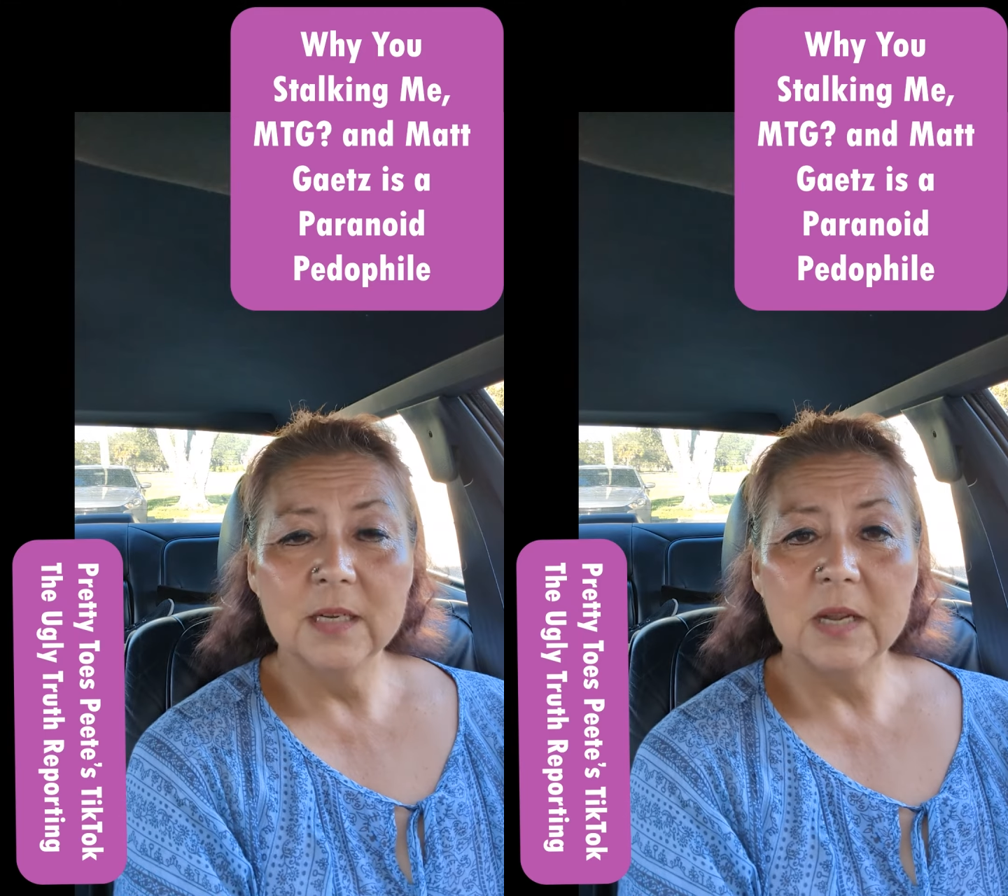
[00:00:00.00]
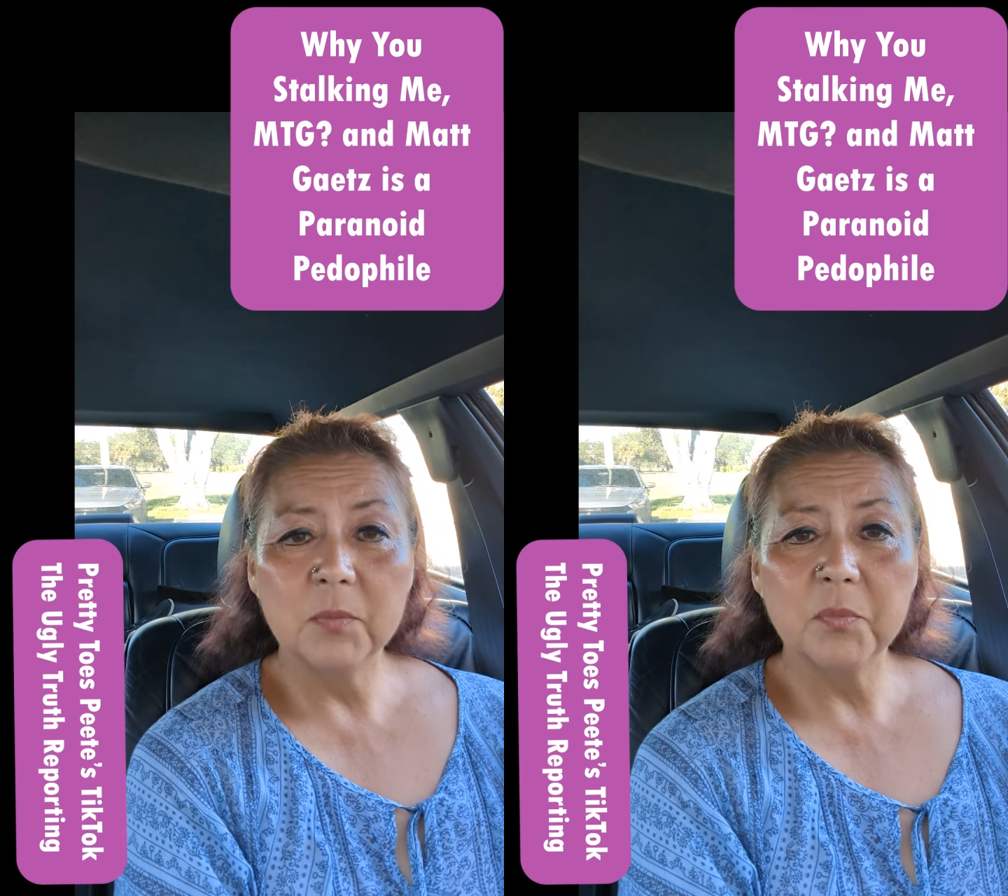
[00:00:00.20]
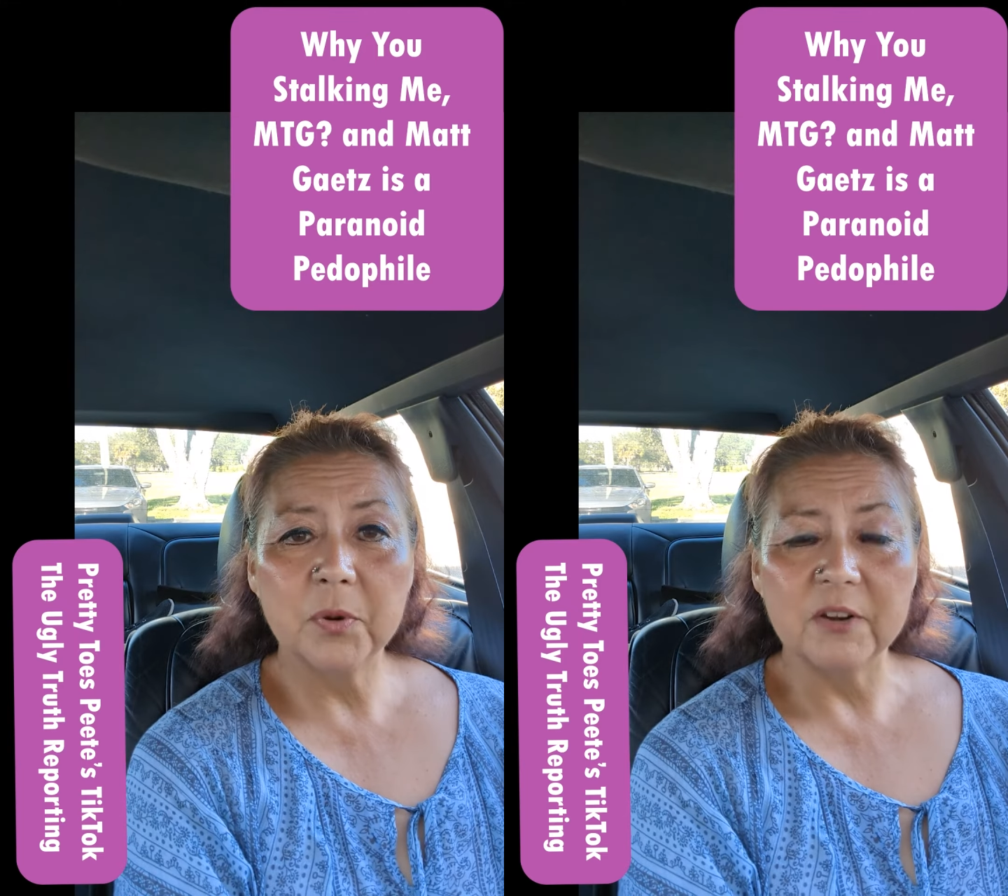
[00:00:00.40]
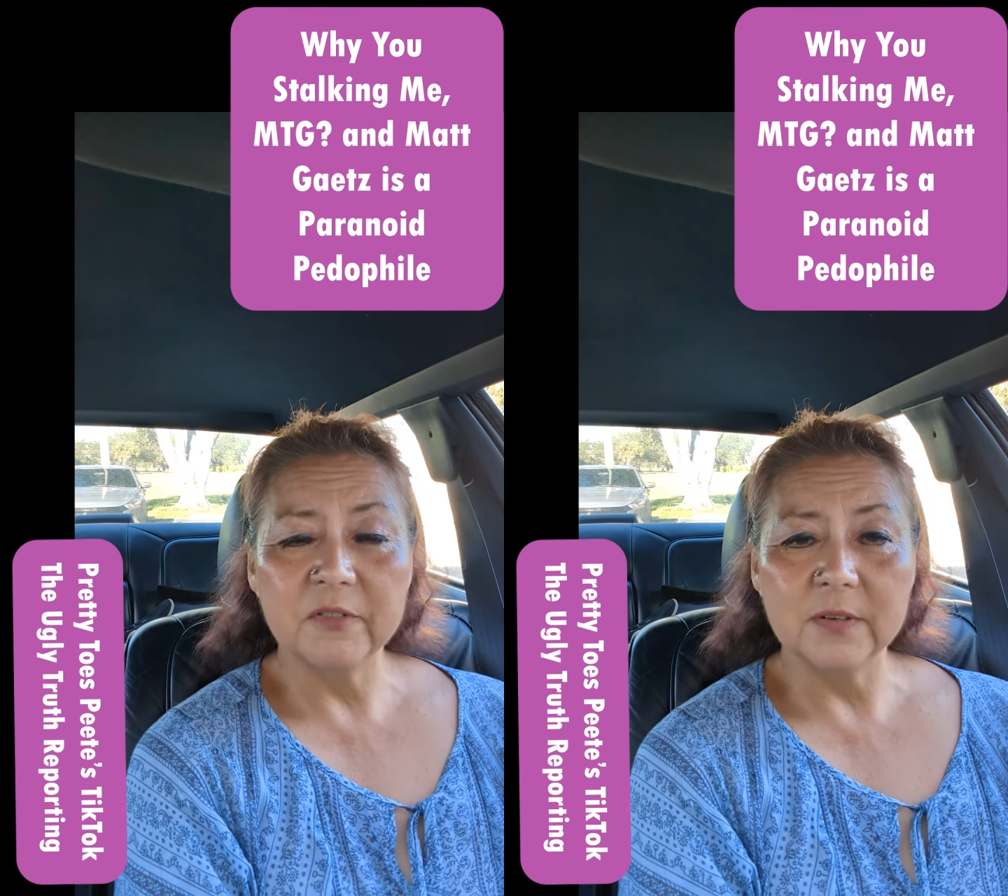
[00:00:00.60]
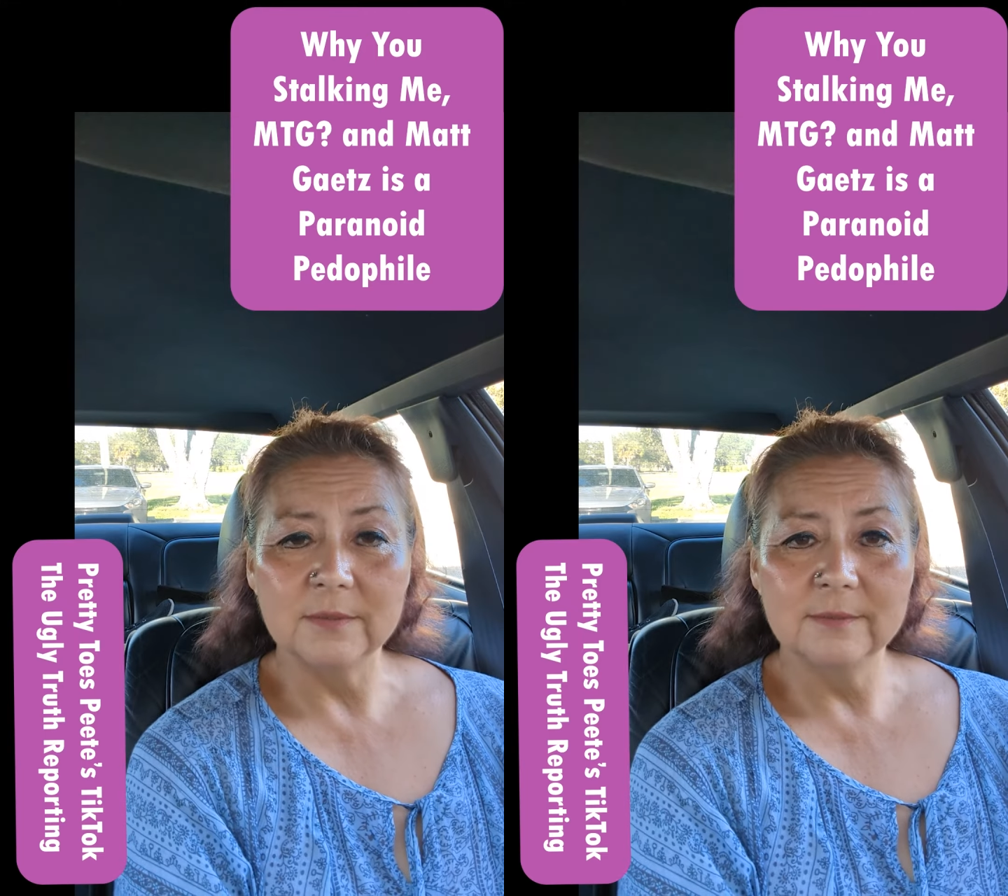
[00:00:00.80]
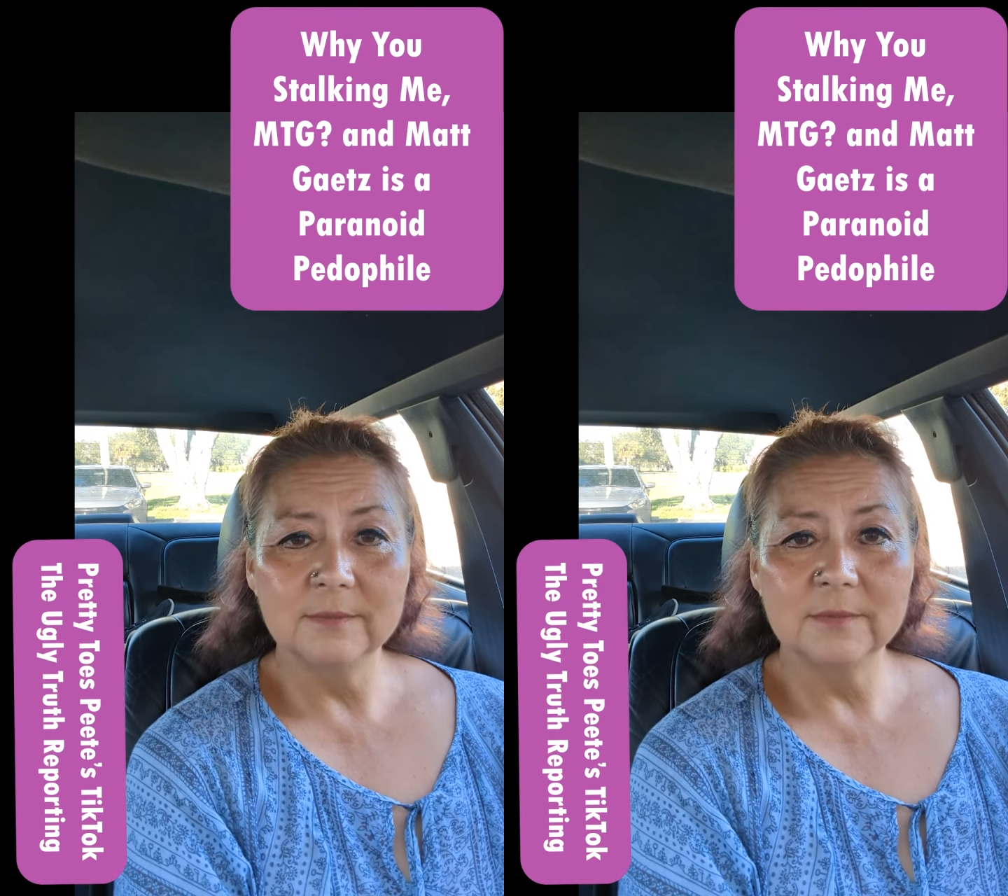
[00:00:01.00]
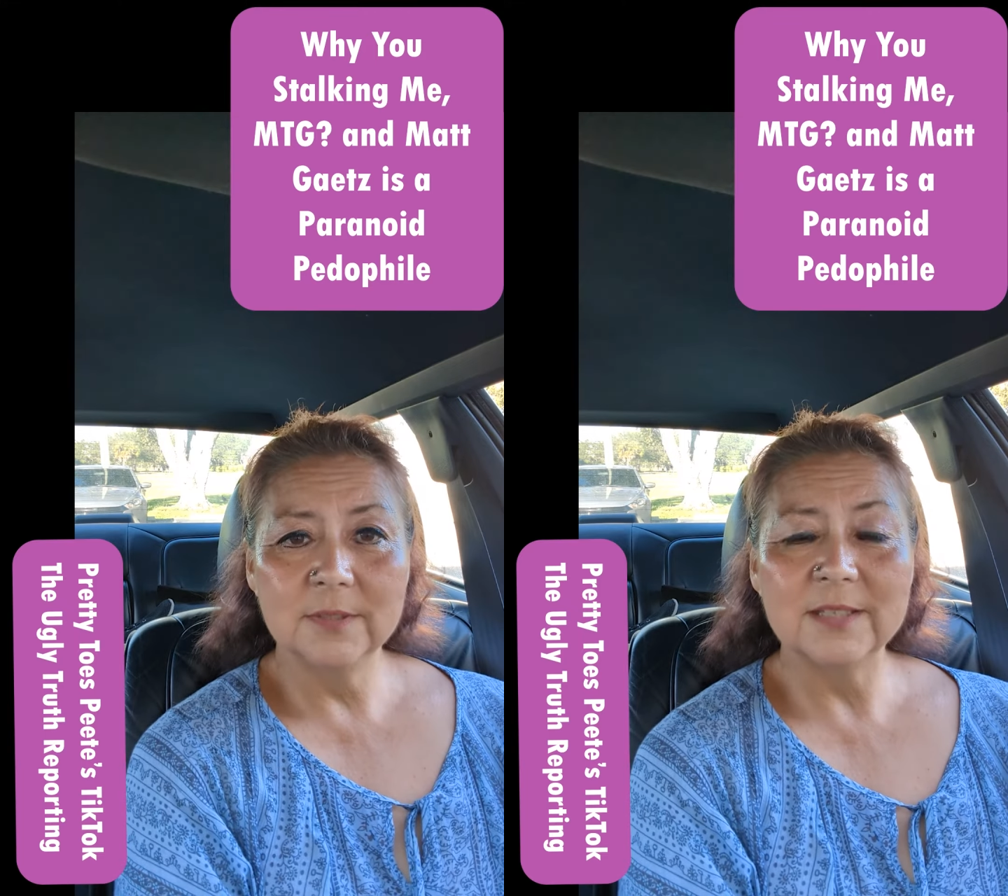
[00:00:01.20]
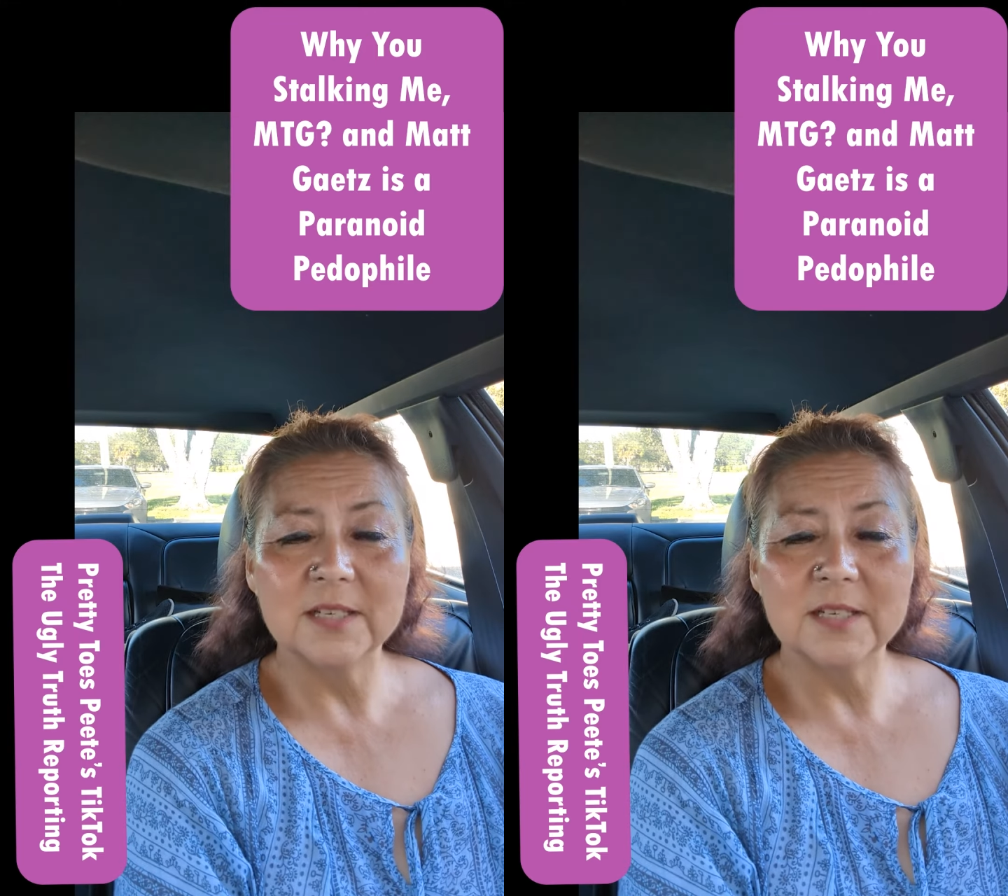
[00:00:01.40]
I'm a prophet and